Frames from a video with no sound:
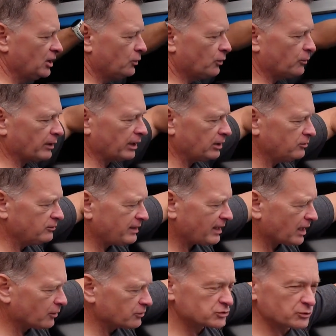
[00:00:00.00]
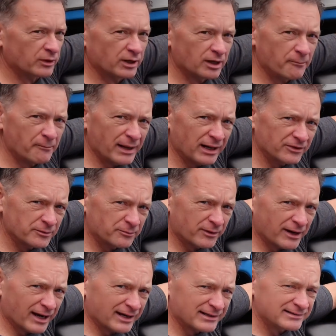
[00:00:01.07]
What we're going to do now is we're going to mount the
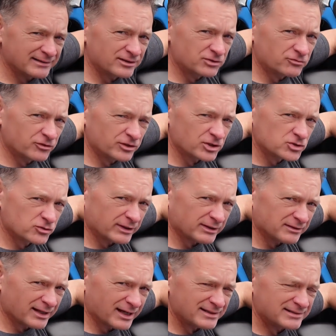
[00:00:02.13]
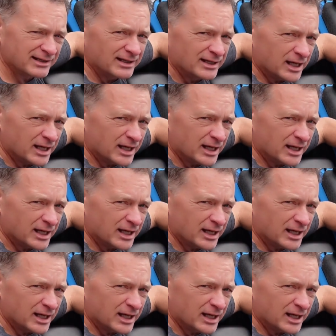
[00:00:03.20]
brackets for the trail lights